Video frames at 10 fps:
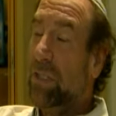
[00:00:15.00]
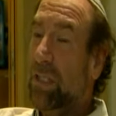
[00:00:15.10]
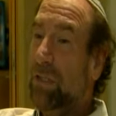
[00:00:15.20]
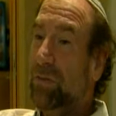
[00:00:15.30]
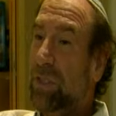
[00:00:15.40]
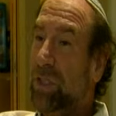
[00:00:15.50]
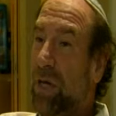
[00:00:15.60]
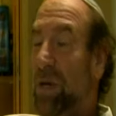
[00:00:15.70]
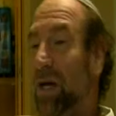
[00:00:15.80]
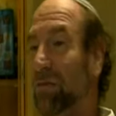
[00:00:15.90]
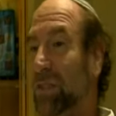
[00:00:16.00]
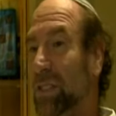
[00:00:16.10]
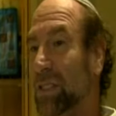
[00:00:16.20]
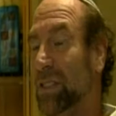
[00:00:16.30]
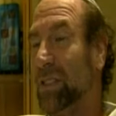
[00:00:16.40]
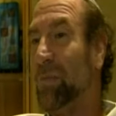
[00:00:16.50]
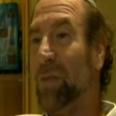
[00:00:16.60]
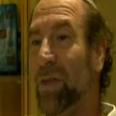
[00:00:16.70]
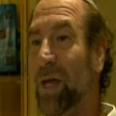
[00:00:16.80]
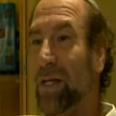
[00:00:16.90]
of Tisha B'av is something
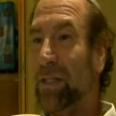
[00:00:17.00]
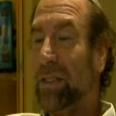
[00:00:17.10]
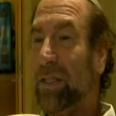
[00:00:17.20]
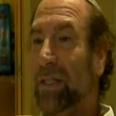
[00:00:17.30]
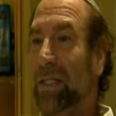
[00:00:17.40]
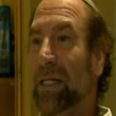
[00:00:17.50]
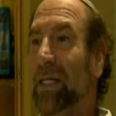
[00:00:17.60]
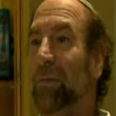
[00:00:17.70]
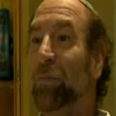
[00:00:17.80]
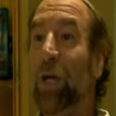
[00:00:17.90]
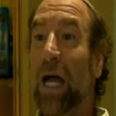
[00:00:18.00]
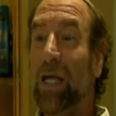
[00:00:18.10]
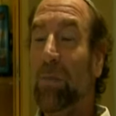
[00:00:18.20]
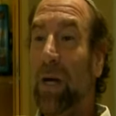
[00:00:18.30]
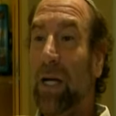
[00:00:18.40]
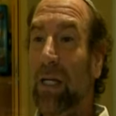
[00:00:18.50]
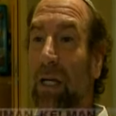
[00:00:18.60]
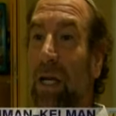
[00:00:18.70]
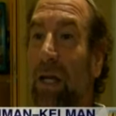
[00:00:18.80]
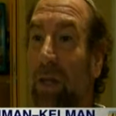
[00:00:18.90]
that preoccupied
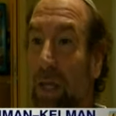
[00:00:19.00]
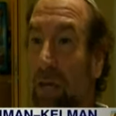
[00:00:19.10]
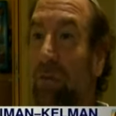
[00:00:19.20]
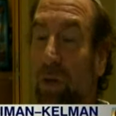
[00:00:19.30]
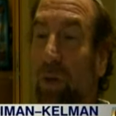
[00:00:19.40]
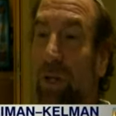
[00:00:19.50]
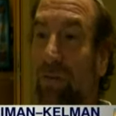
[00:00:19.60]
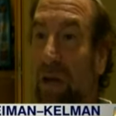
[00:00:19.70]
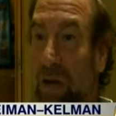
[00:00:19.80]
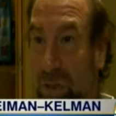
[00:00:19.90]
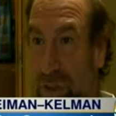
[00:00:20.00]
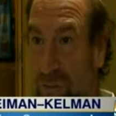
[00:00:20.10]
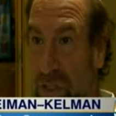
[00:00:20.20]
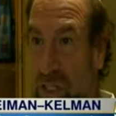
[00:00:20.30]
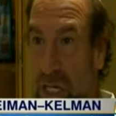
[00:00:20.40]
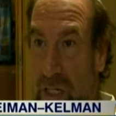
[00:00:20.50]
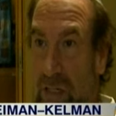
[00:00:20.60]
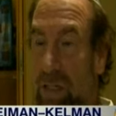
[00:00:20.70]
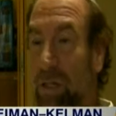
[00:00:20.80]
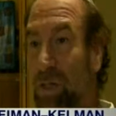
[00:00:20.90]
even the early founders of the state.
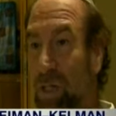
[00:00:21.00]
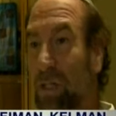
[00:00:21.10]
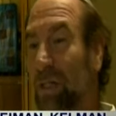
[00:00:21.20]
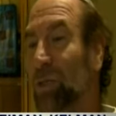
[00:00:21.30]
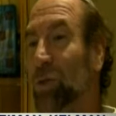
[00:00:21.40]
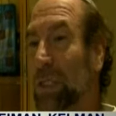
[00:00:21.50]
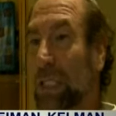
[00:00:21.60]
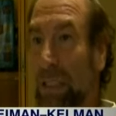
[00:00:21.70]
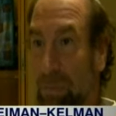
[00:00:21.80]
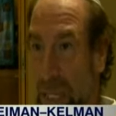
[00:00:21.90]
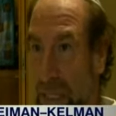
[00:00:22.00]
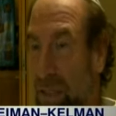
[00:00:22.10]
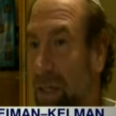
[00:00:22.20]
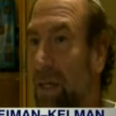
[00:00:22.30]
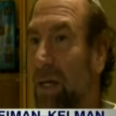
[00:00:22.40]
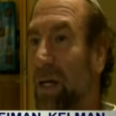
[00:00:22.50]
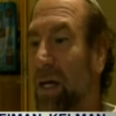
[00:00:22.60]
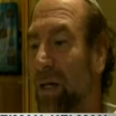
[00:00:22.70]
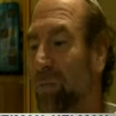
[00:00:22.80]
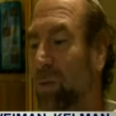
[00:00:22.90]
There's an interesting debate
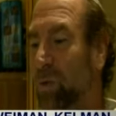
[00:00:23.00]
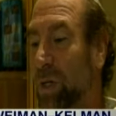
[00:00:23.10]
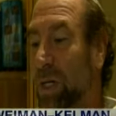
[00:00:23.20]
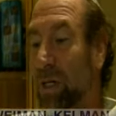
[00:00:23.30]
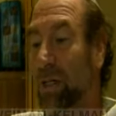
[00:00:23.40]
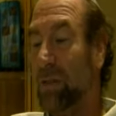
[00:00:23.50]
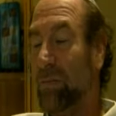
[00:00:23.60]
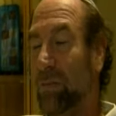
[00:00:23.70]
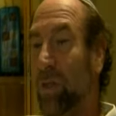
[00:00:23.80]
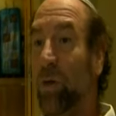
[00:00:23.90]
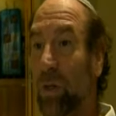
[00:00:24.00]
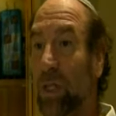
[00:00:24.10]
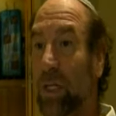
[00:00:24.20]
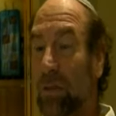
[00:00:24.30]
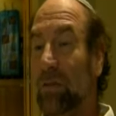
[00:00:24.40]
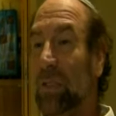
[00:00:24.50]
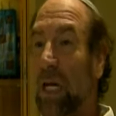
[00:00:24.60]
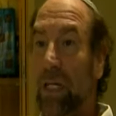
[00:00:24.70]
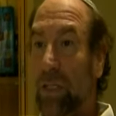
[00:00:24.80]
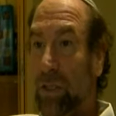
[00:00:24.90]
where the early
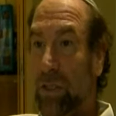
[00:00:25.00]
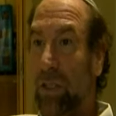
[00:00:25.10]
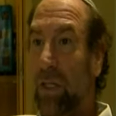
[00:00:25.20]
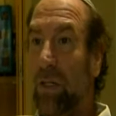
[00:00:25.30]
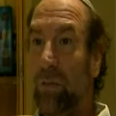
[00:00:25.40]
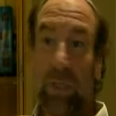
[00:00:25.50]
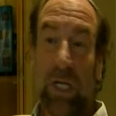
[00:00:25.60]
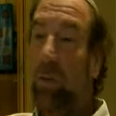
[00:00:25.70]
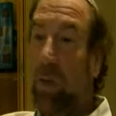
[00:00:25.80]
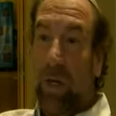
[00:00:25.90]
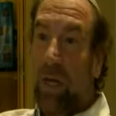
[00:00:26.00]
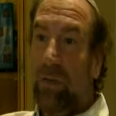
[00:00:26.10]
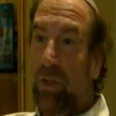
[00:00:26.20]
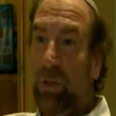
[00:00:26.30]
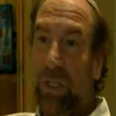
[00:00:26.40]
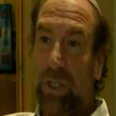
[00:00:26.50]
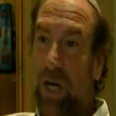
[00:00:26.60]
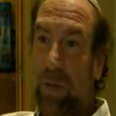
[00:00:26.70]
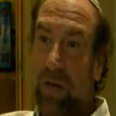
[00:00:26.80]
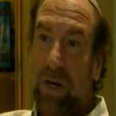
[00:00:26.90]
Zionists were saying we don't have to do Tisha
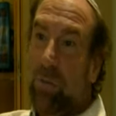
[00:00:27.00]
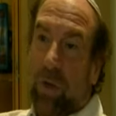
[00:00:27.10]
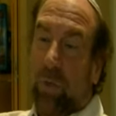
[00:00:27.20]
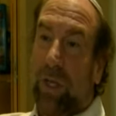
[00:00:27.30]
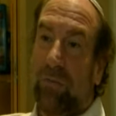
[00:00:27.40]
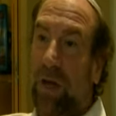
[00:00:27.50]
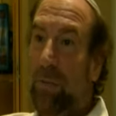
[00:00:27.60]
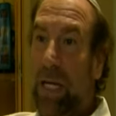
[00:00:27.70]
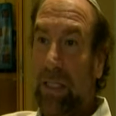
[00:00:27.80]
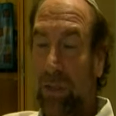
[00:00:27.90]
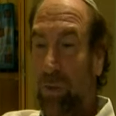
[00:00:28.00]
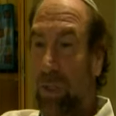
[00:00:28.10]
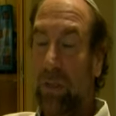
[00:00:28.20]
B'av anymore. We've come back to Israel,